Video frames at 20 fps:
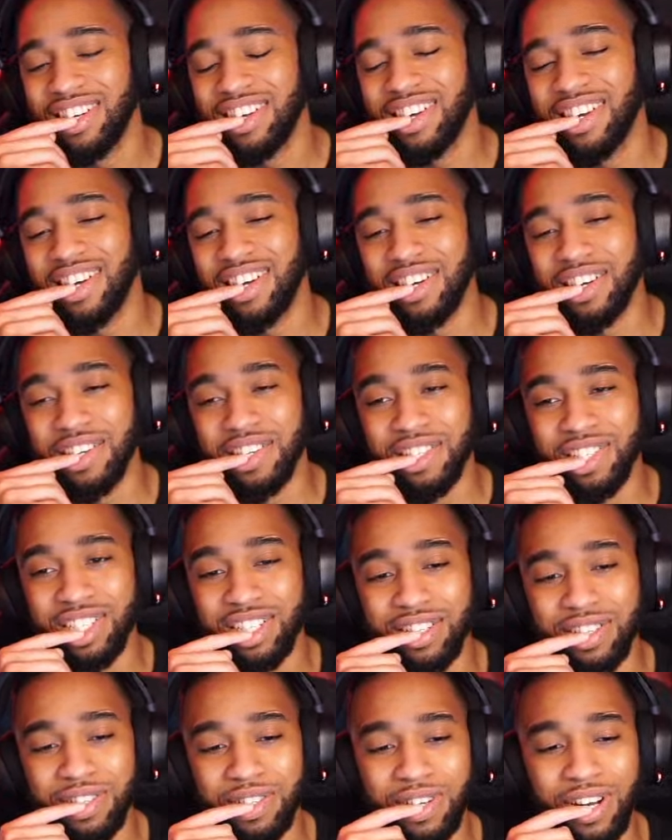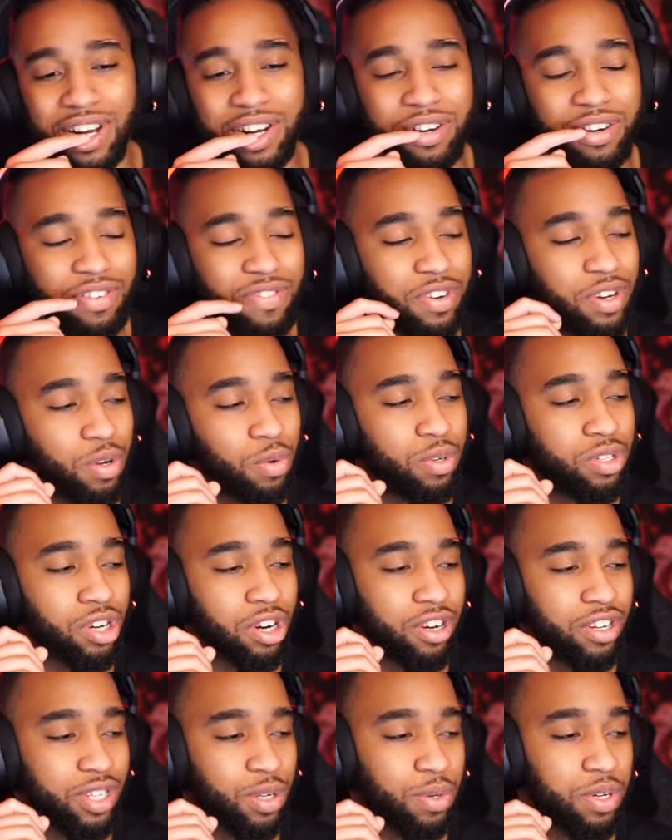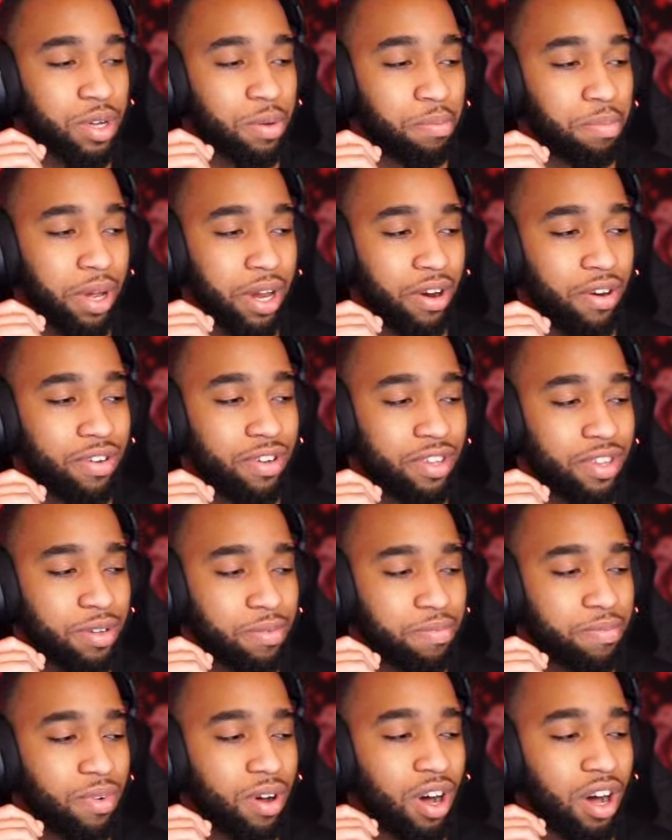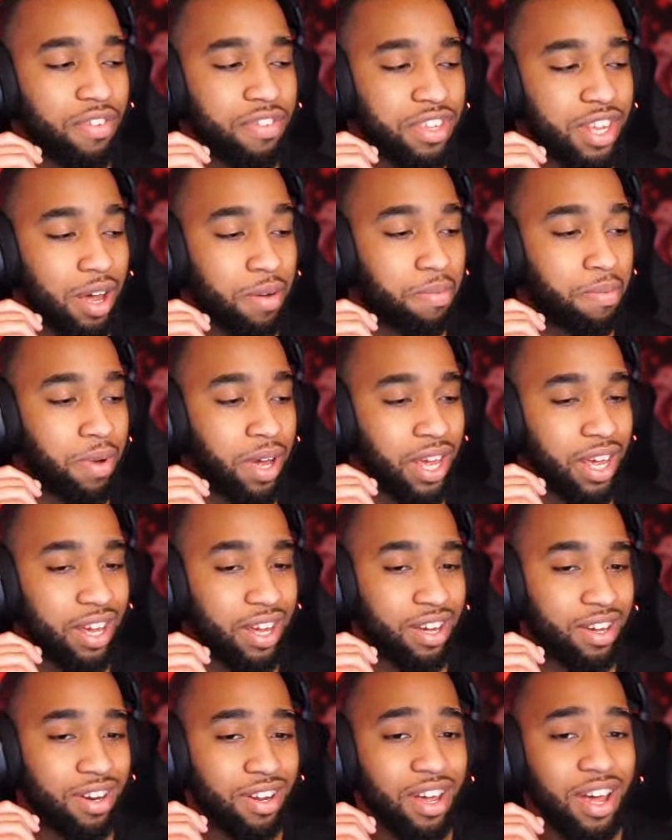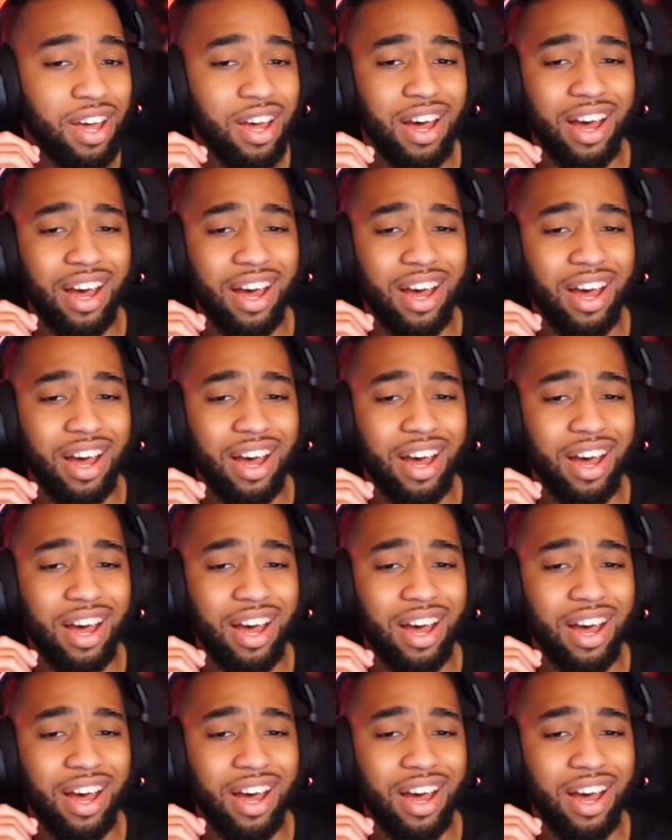I don't know. I don't even know which artists I would compare to them off the top of my head.